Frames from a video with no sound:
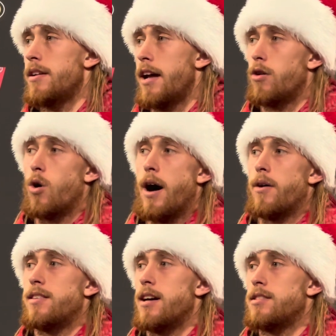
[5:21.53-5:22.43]
I don't know how
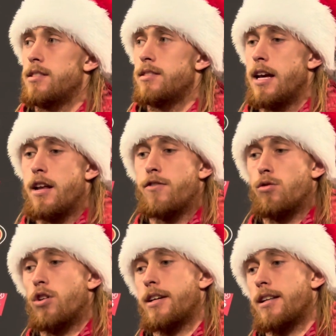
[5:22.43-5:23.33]
it doesn't. And if you
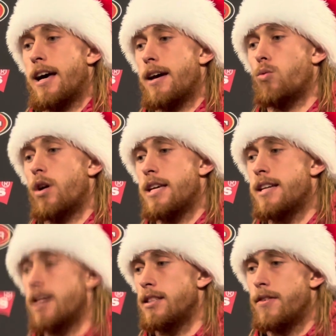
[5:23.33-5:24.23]
look at like what he
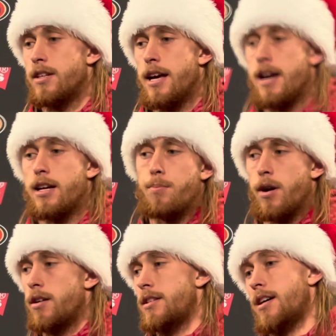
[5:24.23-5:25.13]
does every day
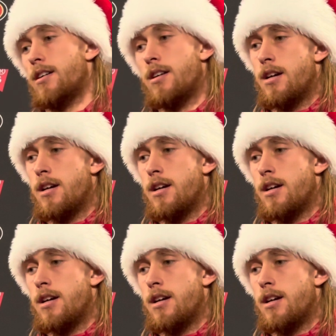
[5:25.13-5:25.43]
compared to